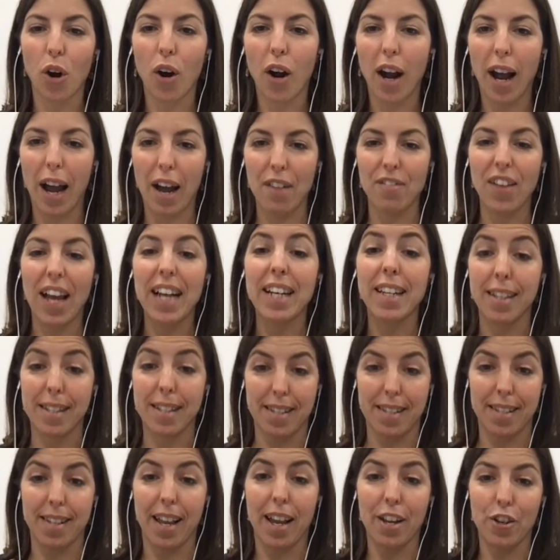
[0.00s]
have any
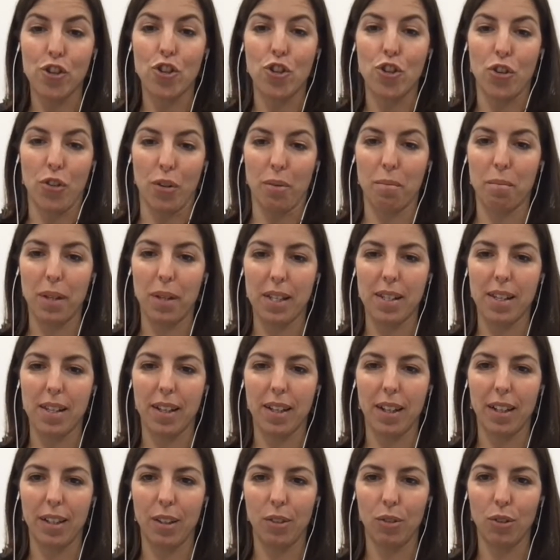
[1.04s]
extension,
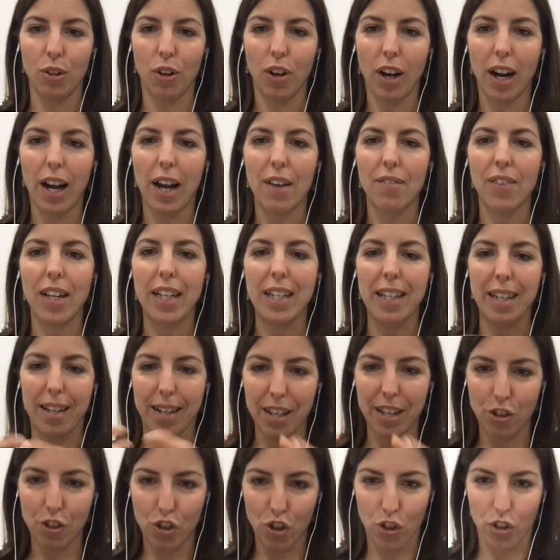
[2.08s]
basically you don't have any
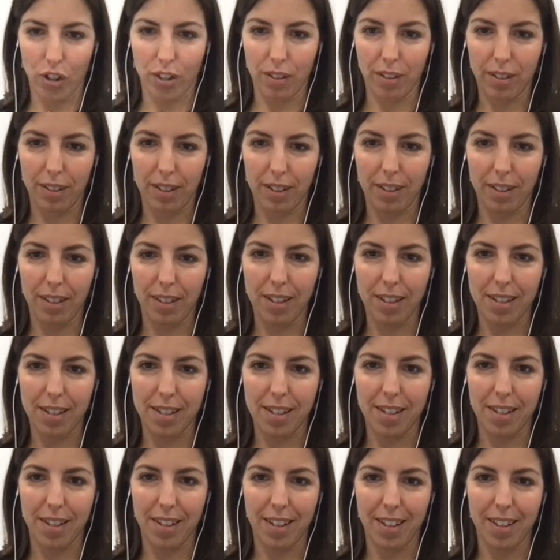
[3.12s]
region that is
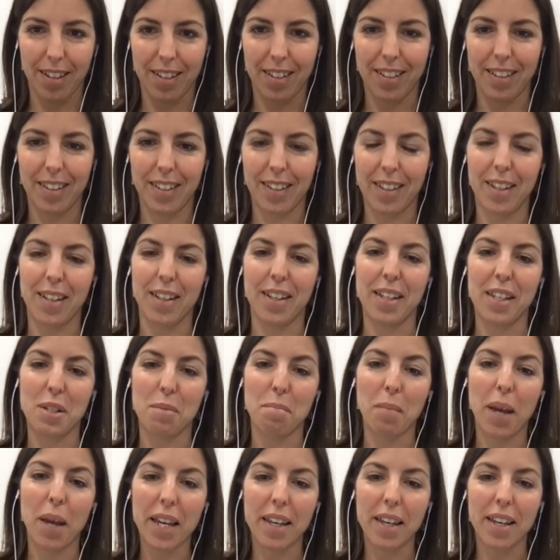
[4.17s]

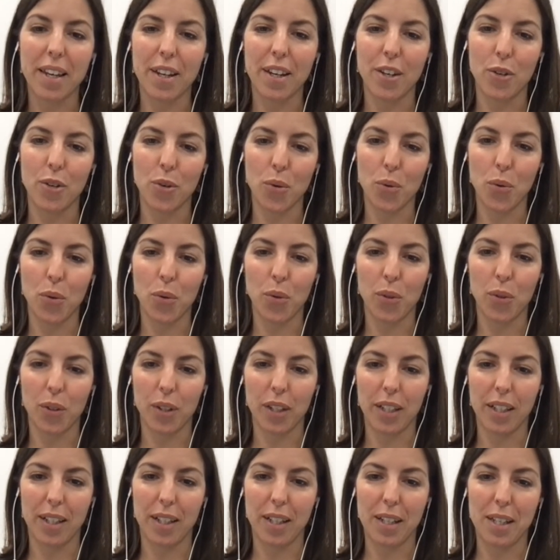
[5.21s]
making
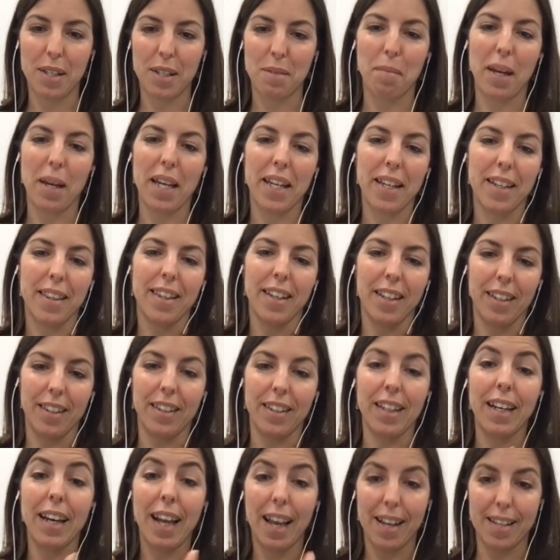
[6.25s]
the
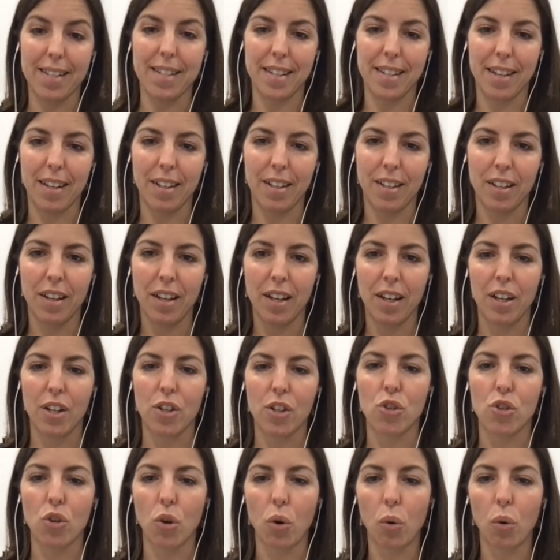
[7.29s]
lensing.
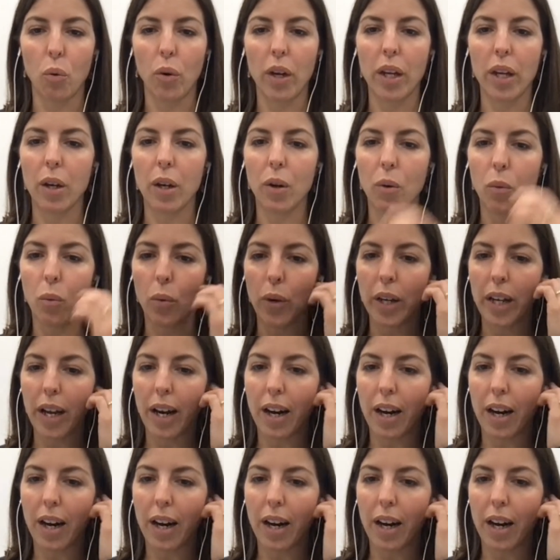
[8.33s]
So we